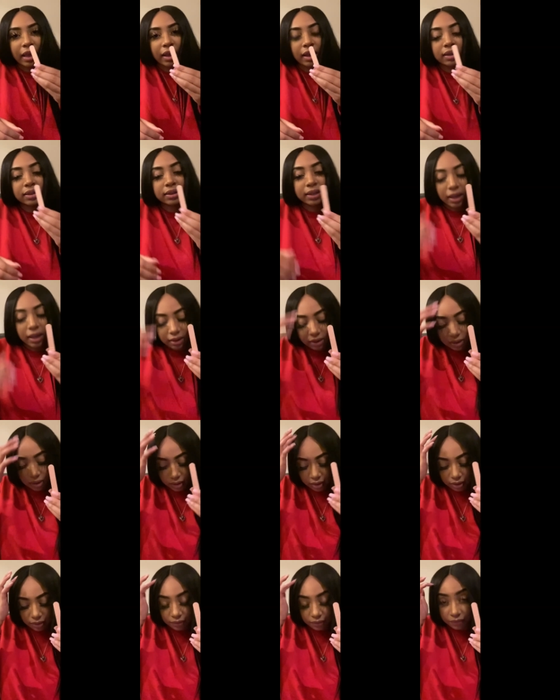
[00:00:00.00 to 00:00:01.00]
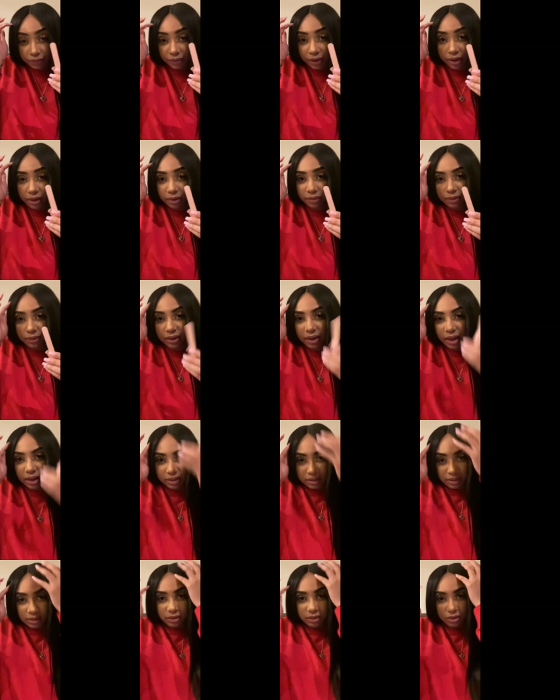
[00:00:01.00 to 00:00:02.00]
take the nail file and I
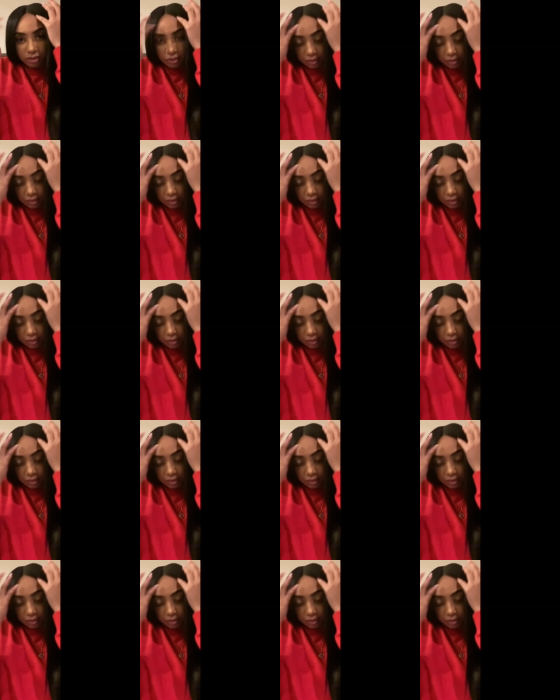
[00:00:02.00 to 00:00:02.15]
just